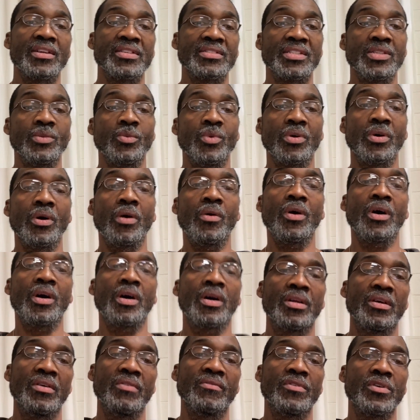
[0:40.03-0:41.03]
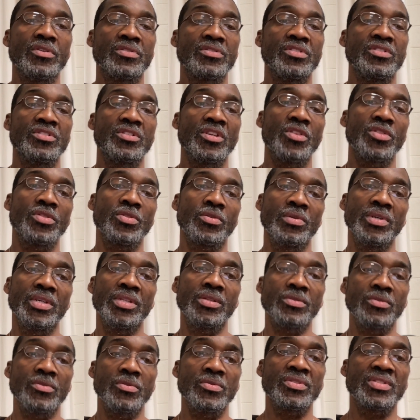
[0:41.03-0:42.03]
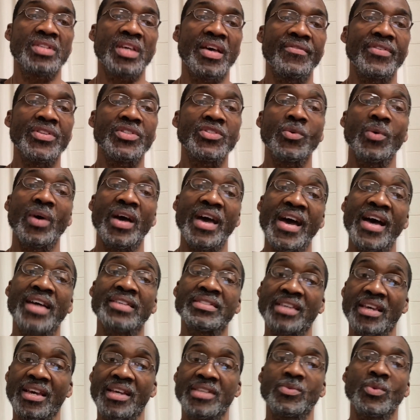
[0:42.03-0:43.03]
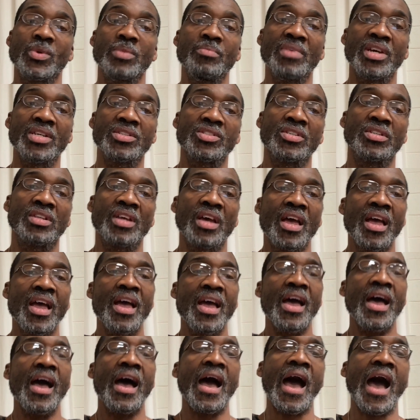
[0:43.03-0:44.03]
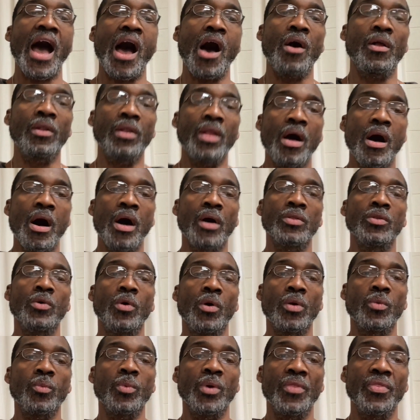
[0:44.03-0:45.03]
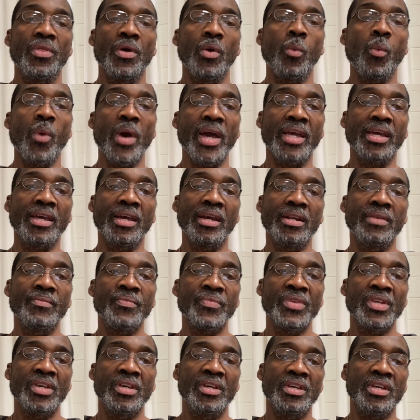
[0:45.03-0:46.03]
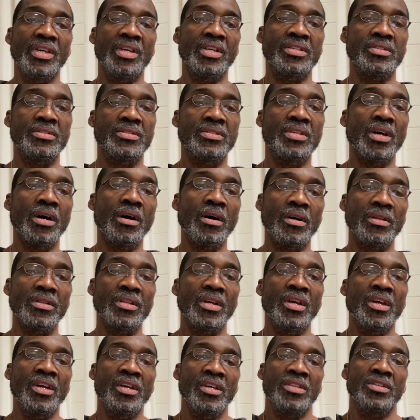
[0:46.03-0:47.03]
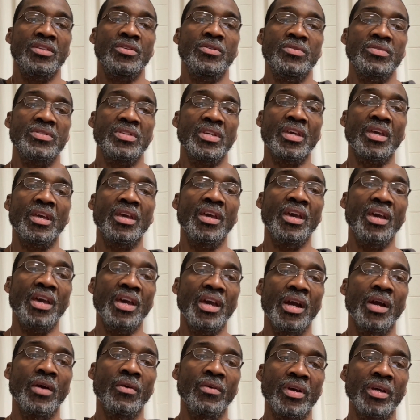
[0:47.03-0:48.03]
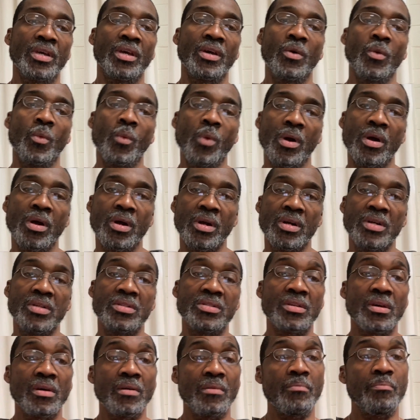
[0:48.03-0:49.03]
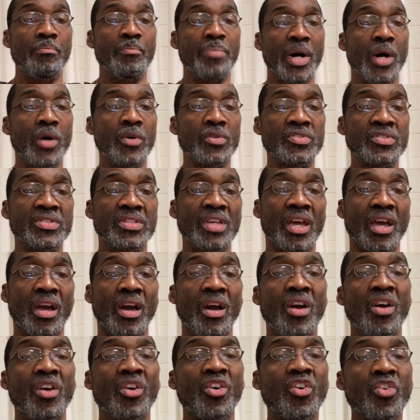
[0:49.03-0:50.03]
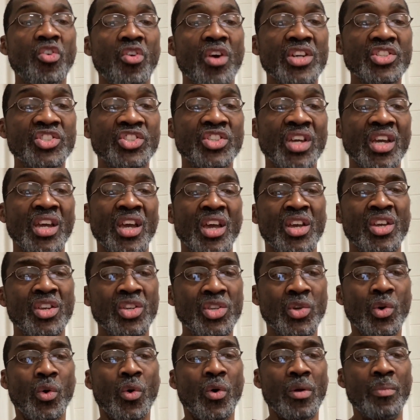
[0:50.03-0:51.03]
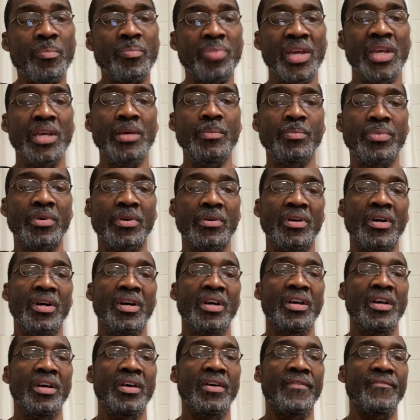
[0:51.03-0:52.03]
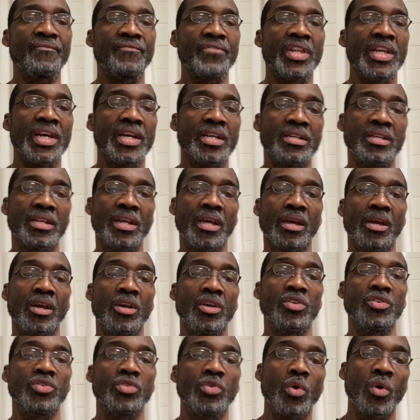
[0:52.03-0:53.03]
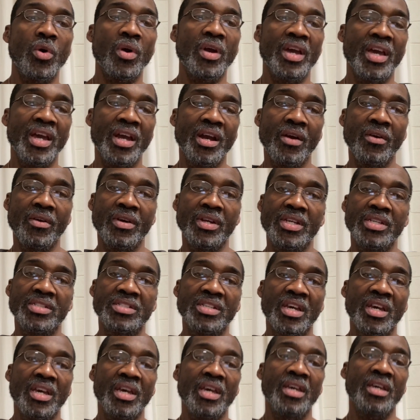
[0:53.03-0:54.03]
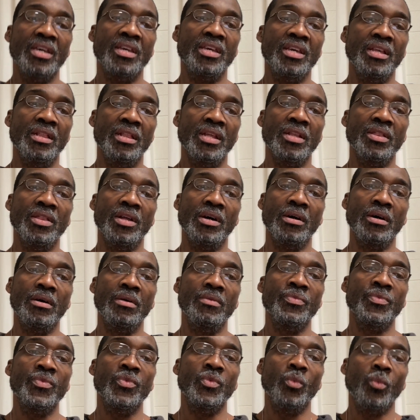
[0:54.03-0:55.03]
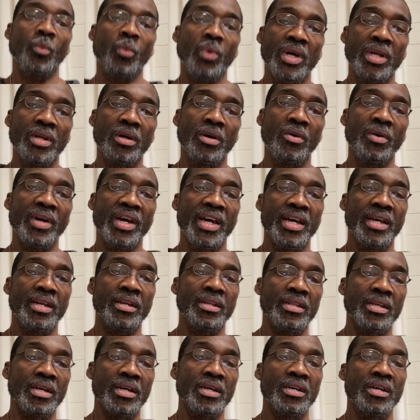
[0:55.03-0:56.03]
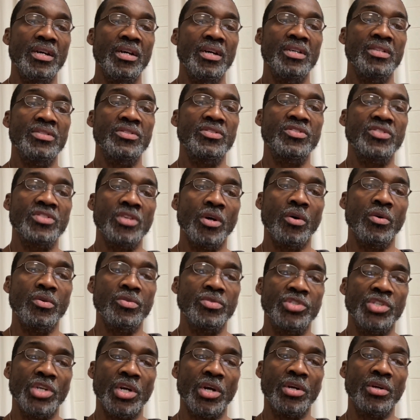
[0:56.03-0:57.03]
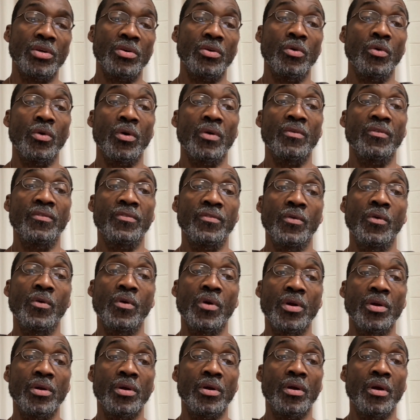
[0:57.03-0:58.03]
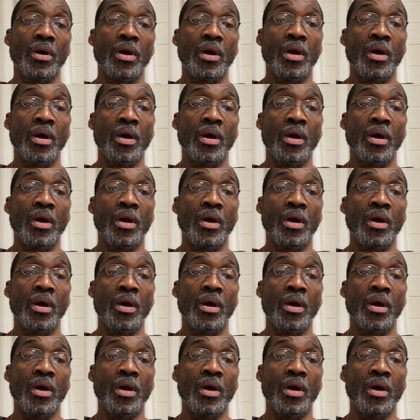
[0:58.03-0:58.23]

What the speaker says: As he will go on in verses 3-7 to ask, as we mentioned, how long, Lord, will the wicked exult, using arrogant words, boasting, crushing your people, afflicting your heritage, killing the widow and the sojourner or foreigner,